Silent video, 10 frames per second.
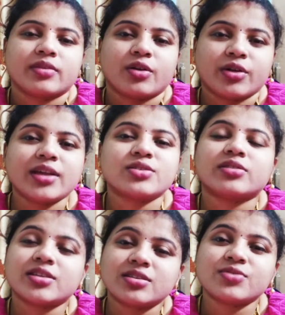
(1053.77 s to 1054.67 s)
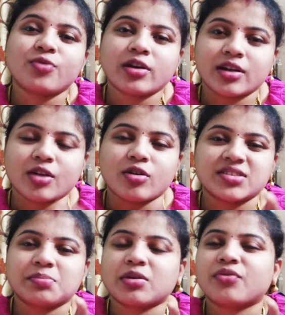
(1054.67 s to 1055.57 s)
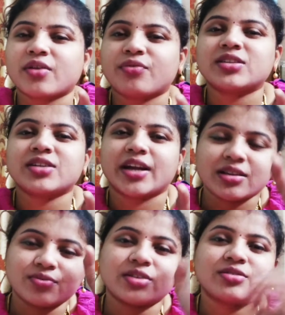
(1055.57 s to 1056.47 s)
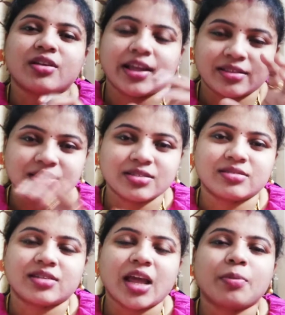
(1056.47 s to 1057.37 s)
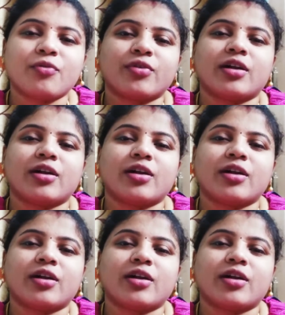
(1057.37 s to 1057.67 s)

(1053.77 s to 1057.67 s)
Okay, so this is what a concept of refrigerators was, like this type of